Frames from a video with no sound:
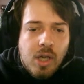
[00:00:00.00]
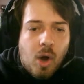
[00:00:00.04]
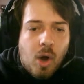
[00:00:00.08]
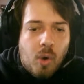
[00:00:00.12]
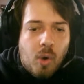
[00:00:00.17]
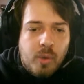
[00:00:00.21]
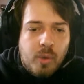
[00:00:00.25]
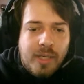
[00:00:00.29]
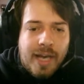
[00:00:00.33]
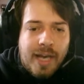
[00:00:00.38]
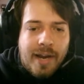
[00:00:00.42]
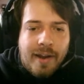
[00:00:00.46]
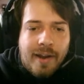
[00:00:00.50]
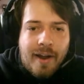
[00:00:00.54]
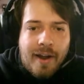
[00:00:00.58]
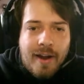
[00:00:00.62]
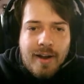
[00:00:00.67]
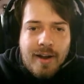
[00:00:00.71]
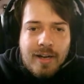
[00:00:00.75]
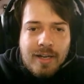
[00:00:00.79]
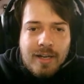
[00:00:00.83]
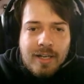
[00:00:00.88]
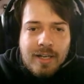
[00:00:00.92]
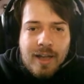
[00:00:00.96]
Oh yeah,
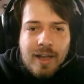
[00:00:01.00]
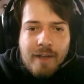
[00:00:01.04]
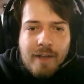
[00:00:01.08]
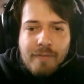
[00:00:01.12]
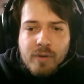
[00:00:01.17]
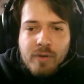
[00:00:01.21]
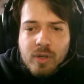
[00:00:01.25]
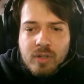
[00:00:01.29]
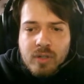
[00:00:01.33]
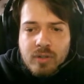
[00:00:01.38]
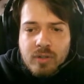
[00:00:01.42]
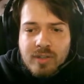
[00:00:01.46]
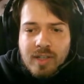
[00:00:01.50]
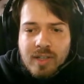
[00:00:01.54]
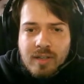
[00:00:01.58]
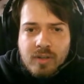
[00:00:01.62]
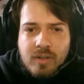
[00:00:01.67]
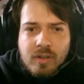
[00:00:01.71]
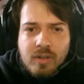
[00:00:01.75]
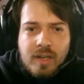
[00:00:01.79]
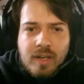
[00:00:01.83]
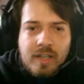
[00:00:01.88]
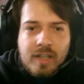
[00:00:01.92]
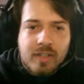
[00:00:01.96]
I forgot to set the
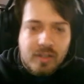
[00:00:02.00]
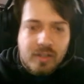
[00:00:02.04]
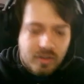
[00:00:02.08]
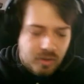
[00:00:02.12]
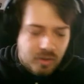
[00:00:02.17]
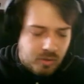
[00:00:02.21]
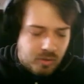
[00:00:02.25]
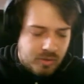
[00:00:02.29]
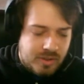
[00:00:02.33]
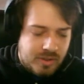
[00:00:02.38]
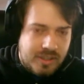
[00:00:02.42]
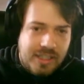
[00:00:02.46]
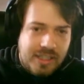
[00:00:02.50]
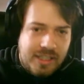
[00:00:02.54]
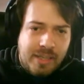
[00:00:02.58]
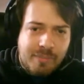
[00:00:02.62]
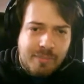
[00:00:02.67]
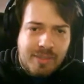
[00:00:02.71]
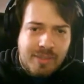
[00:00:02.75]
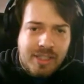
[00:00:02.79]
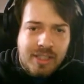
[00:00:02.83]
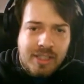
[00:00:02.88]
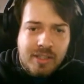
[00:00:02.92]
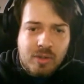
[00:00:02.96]
connection. So
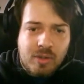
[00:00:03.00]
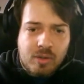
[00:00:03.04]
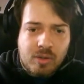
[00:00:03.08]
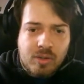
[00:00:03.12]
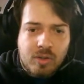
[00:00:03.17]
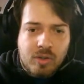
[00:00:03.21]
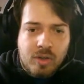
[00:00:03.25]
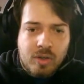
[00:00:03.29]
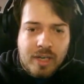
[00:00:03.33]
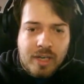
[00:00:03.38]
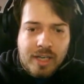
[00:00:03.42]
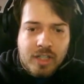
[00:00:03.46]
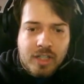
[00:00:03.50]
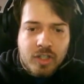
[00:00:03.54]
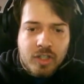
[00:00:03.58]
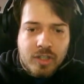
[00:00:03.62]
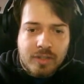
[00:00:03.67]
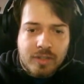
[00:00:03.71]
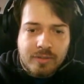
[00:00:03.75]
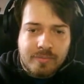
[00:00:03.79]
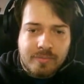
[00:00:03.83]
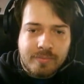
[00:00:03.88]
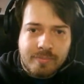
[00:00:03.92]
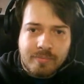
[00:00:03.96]

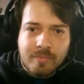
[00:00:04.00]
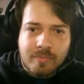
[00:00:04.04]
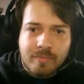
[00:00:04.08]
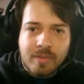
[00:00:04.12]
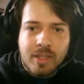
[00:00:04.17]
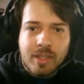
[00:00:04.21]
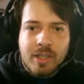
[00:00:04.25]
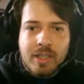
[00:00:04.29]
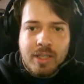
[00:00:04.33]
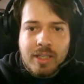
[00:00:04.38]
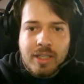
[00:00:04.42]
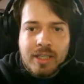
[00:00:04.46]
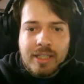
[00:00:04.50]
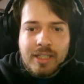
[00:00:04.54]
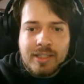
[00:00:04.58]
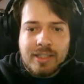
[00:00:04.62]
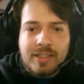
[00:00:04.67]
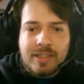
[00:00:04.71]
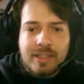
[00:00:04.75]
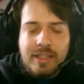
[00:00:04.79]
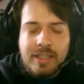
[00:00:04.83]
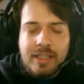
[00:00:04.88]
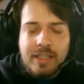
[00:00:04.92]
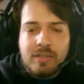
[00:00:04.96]
cmd.connection
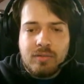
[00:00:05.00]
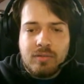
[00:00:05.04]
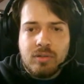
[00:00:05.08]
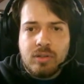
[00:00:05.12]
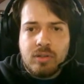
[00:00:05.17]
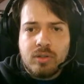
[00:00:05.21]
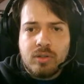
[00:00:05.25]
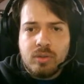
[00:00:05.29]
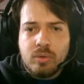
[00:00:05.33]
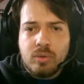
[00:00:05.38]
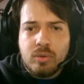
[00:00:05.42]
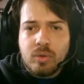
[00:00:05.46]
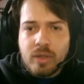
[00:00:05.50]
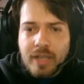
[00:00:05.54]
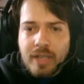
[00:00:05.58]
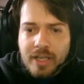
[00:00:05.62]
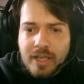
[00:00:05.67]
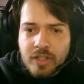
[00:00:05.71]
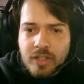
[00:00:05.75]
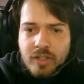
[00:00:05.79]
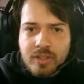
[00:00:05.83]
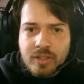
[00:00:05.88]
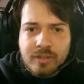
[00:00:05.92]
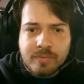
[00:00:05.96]
is equal to
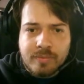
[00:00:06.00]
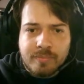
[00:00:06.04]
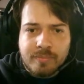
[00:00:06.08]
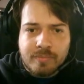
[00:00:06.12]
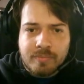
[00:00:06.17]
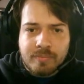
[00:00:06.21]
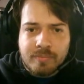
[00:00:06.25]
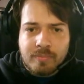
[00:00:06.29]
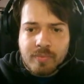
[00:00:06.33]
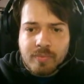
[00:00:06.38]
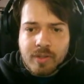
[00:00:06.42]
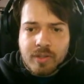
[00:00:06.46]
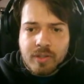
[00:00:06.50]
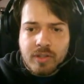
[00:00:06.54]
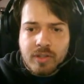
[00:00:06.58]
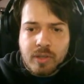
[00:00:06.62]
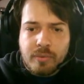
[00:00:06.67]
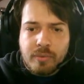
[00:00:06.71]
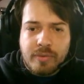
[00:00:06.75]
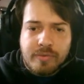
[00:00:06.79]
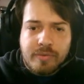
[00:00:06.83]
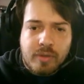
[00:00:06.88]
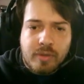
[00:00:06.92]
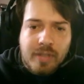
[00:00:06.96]
connection.
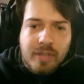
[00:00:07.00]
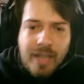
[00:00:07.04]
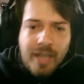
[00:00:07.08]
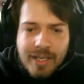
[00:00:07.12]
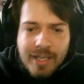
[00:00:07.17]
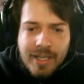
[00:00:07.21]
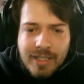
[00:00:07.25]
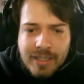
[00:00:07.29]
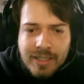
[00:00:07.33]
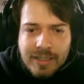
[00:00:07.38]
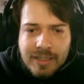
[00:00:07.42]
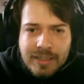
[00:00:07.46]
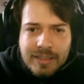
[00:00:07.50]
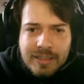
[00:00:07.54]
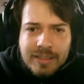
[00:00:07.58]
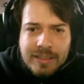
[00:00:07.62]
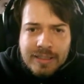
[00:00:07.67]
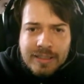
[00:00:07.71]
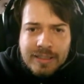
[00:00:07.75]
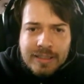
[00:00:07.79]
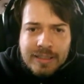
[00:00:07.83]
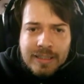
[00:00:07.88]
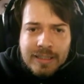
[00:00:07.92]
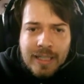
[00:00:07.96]
Sorry for that.
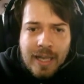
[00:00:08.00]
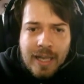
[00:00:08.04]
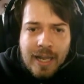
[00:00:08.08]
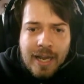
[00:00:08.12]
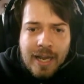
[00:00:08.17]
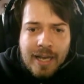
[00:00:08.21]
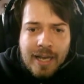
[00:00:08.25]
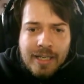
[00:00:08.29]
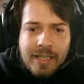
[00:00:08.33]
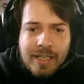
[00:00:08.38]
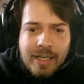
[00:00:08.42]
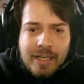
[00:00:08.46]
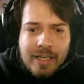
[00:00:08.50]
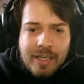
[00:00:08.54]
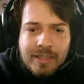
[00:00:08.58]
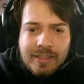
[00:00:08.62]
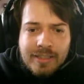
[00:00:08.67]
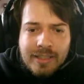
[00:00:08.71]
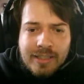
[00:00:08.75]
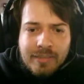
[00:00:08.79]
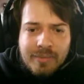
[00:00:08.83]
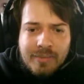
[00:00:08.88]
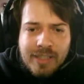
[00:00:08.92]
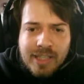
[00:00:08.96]
And then
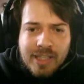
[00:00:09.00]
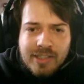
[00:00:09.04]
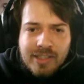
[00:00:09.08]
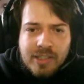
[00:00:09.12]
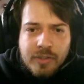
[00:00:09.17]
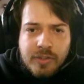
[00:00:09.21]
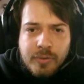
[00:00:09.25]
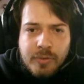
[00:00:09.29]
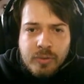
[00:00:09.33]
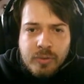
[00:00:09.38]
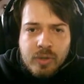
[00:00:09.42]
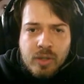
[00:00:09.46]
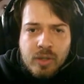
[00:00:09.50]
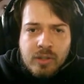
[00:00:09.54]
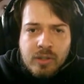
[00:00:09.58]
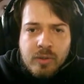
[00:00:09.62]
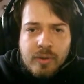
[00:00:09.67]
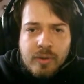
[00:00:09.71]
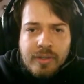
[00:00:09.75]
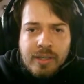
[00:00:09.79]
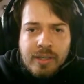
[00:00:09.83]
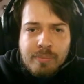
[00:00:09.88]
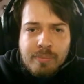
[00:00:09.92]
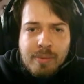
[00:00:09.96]
cmd execute
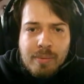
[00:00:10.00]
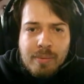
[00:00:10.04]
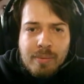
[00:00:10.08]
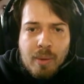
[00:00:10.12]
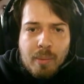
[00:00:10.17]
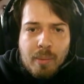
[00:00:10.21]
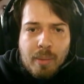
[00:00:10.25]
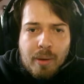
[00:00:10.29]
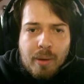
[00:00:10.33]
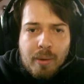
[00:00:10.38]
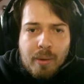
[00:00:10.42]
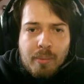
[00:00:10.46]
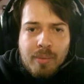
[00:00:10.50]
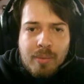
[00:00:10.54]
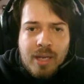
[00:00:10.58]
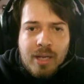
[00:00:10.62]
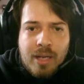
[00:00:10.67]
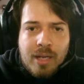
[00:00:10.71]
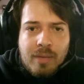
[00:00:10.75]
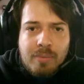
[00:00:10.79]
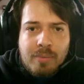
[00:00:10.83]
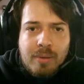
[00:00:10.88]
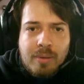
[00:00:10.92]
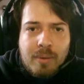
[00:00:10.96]
non-query, blah blah blah blah
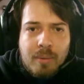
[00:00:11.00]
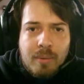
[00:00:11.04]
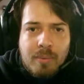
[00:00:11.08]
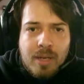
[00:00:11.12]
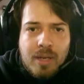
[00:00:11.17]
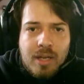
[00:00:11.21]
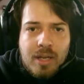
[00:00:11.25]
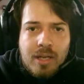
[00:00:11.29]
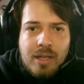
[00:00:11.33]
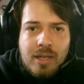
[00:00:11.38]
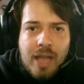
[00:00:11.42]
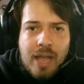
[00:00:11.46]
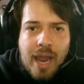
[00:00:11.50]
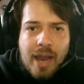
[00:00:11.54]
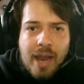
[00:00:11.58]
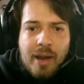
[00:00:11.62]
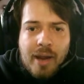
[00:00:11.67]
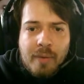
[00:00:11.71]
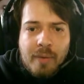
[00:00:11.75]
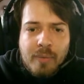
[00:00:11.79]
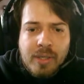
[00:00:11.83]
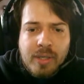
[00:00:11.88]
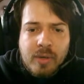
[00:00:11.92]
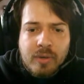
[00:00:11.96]
blah blah blah blah.
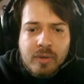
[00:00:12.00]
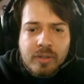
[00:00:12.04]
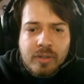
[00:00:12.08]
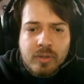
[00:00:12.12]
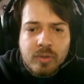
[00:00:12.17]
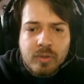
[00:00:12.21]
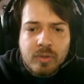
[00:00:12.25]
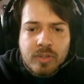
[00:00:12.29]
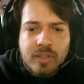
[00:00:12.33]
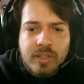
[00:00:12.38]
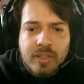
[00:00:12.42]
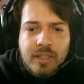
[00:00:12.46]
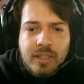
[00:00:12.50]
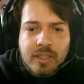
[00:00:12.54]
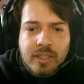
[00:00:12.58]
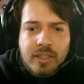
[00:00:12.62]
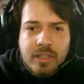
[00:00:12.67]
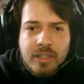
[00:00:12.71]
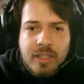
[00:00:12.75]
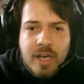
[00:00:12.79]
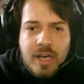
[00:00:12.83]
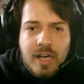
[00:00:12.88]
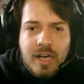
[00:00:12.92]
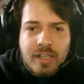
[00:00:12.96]
And we're going to
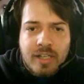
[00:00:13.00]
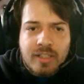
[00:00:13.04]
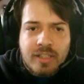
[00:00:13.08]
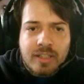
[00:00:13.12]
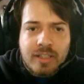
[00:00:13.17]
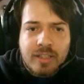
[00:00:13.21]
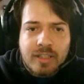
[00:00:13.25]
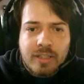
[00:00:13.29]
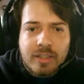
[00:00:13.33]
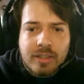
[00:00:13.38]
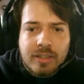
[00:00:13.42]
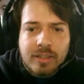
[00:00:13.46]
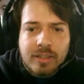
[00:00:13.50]
start